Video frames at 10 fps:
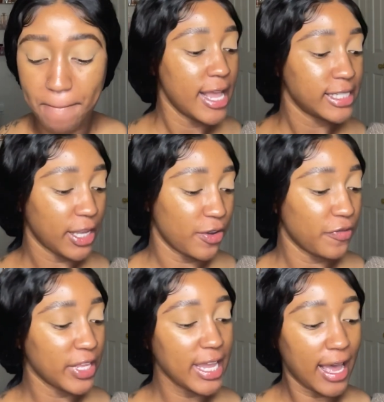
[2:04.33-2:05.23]
So
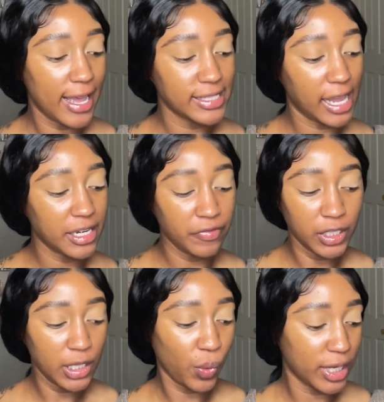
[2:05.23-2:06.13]
for the eyes, I
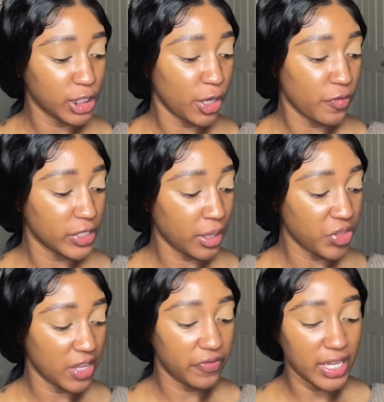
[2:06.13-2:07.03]
definitely wanted to go for
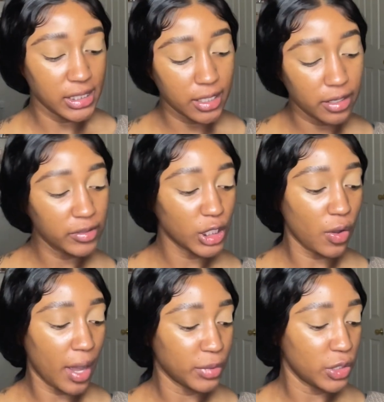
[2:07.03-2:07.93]
something festive. So
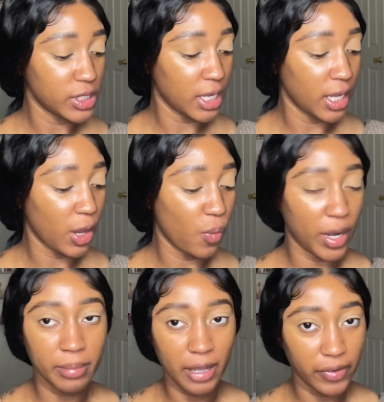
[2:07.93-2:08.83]
I'm using one
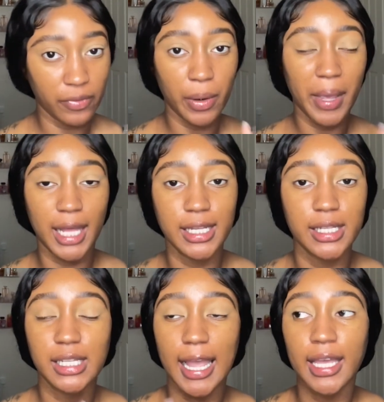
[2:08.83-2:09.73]
of my favorite
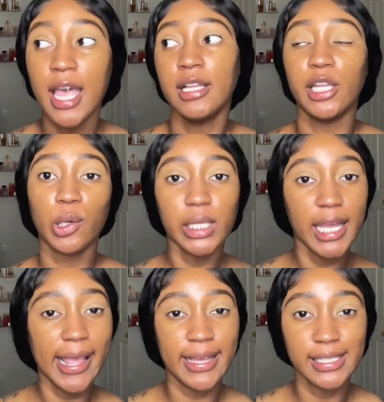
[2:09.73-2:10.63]
palettes, like
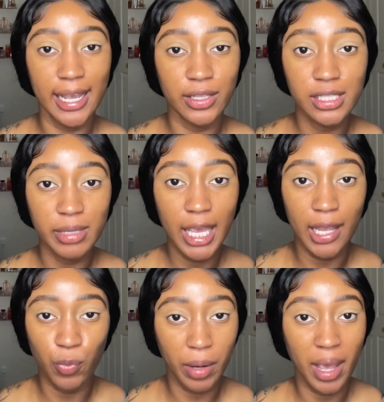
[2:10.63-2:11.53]
literally hands down, this
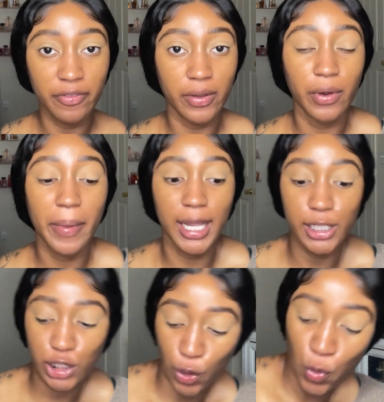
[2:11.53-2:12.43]
became one of my favorite
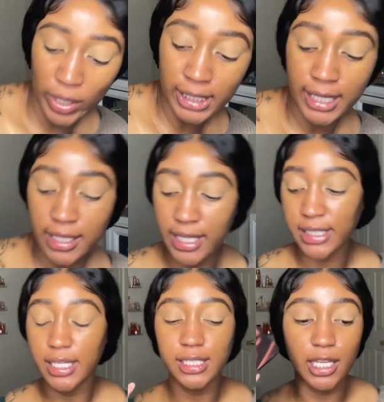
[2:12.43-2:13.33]
palettes so quickly. This
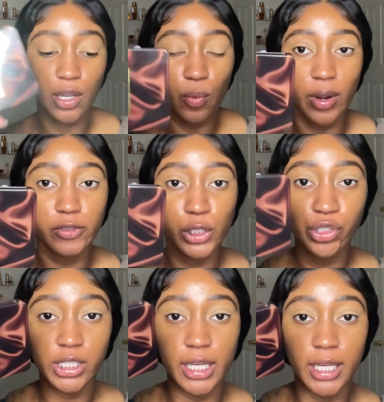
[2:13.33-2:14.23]
is the
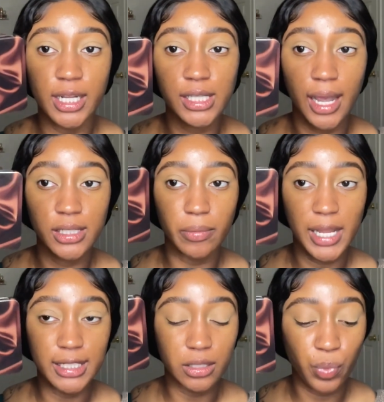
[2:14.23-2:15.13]
Revolution x the
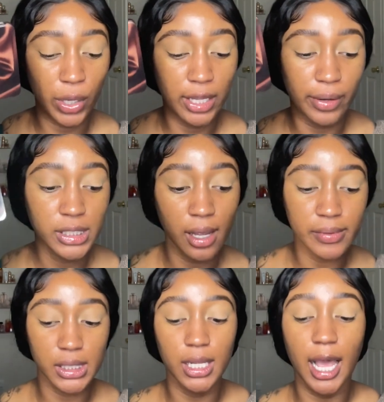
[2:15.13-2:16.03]
Plastic Boy Gary
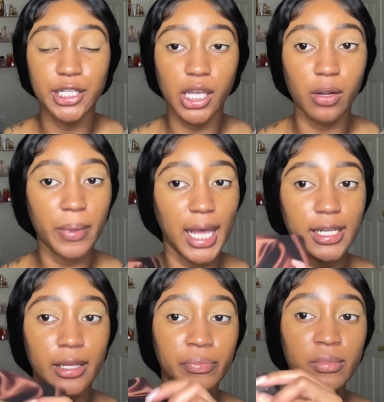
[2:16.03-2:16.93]
Thompson eyeshadow palette.